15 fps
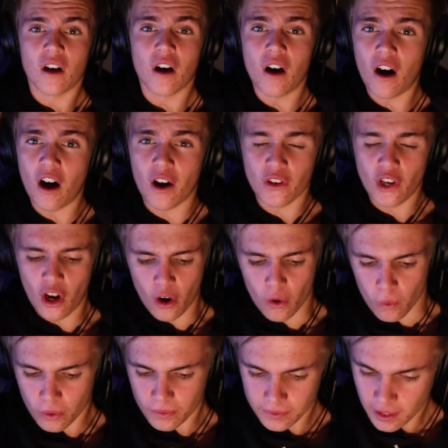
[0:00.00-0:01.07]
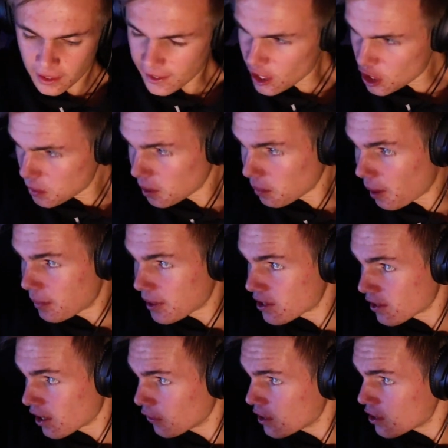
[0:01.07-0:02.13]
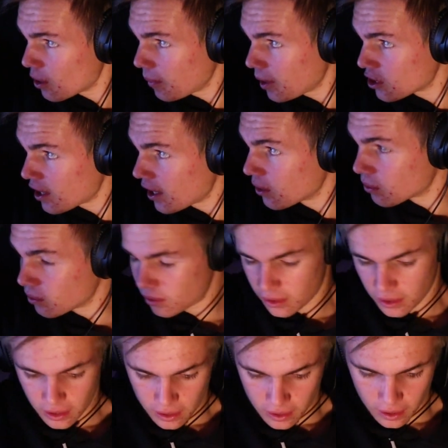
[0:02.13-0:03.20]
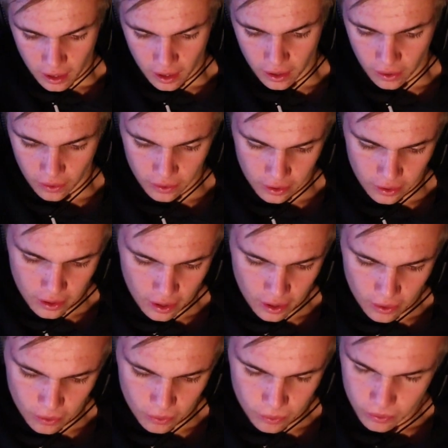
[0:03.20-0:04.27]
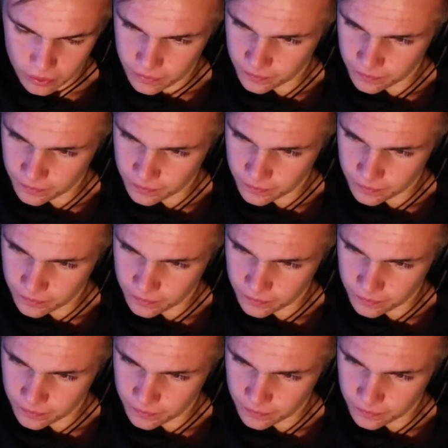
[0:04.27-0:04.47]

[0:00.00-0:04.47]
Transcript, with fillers: Oh no! That's one of my best series on my channel. Oh no!